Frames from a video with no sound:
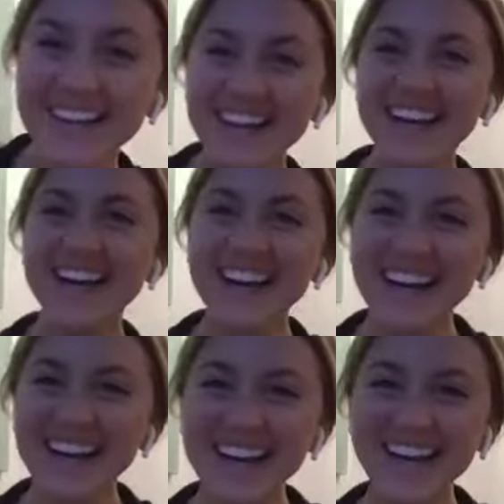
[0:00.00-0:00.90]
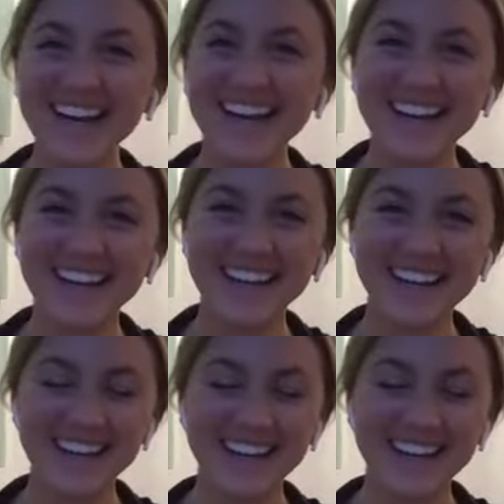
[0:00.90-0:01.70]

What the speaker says: Yeah, a little background.